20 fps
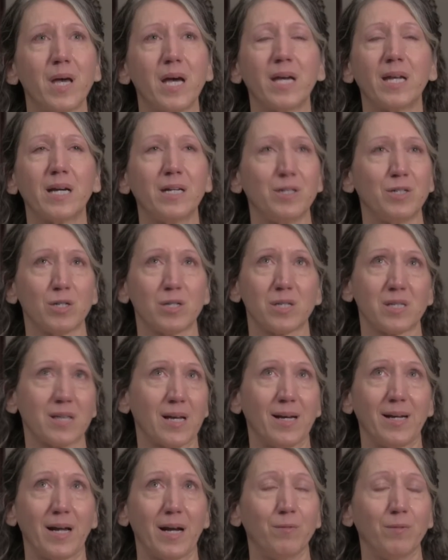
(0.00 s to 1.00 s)
And I just
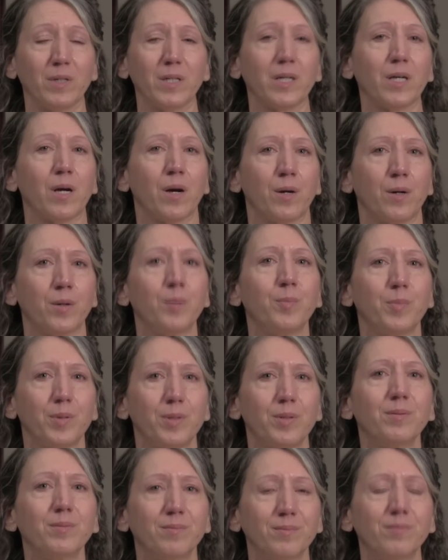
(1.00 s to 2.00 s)
said, I really hope
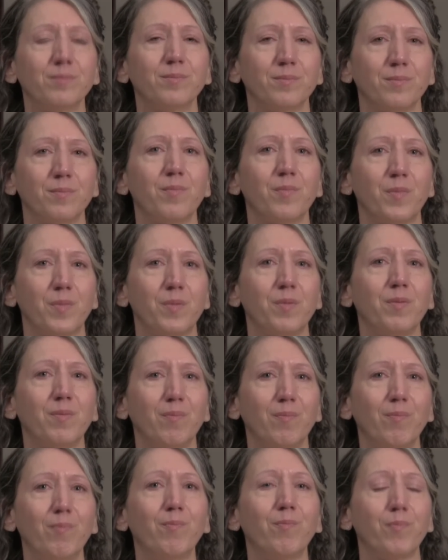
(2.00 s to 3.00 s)

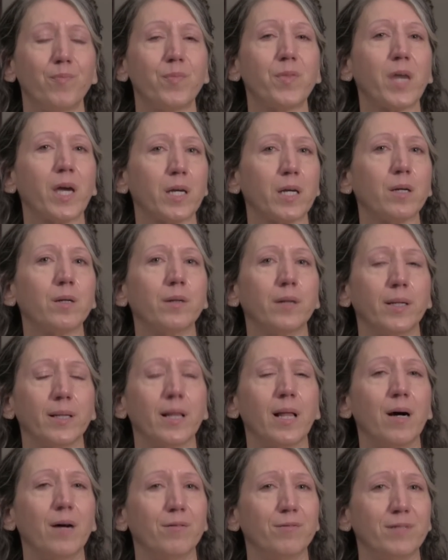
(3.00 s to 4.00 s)
that you're in
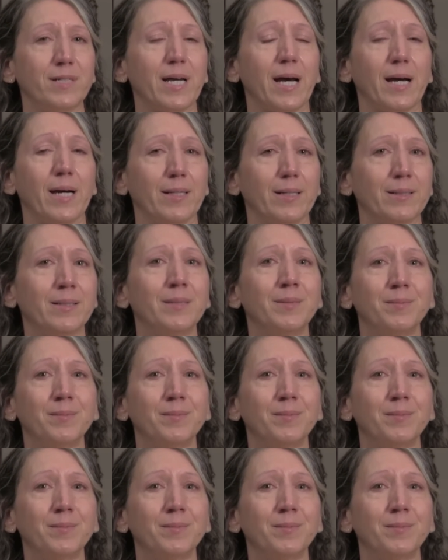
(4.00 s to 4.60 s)
love, Dad.